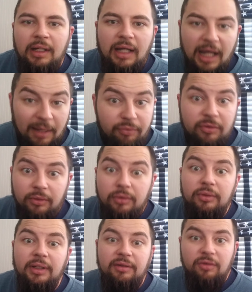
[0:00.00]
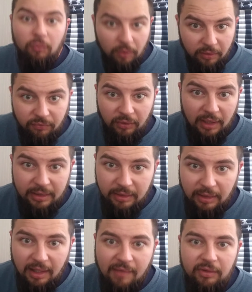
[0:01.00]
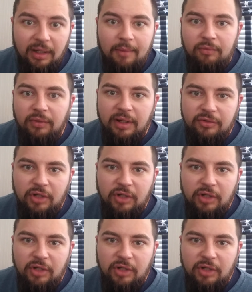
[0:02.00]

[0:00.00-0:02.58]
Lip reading: absolutely, it's a wonderful idea to have a camouflage